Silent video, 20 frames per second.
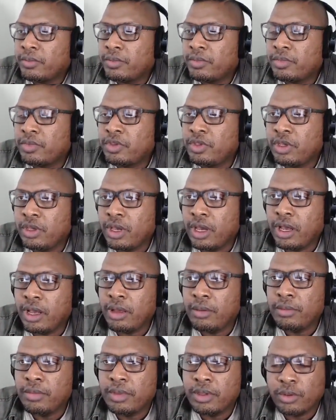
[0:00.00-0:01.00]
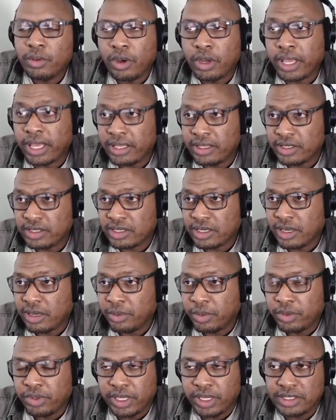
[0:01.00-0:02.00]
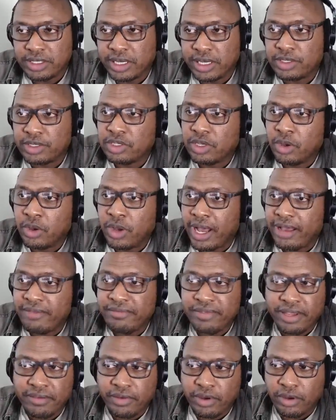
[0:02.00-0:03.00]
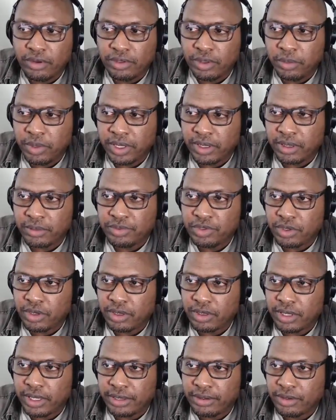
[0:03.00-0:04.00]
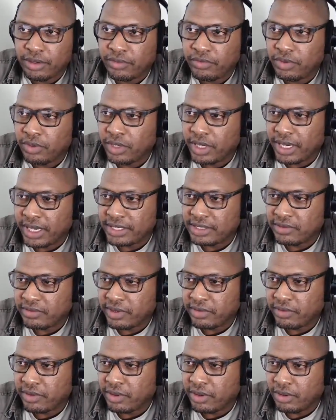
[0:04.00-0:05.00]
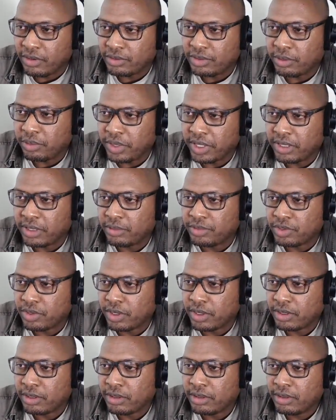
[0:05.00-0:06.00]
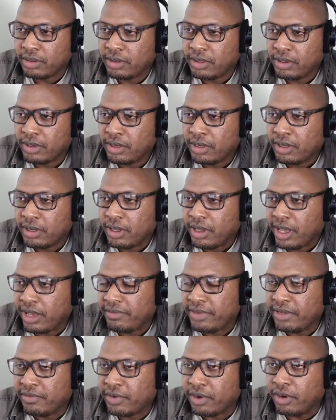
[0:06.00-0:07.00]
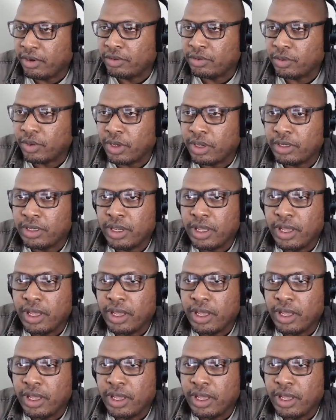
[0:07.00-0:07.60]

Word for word: You, um, okay, there's a couple things here. So I've never owned a pickup truck. I don't know if you okay. guys have ever owned a pickup truck. I've never owned one.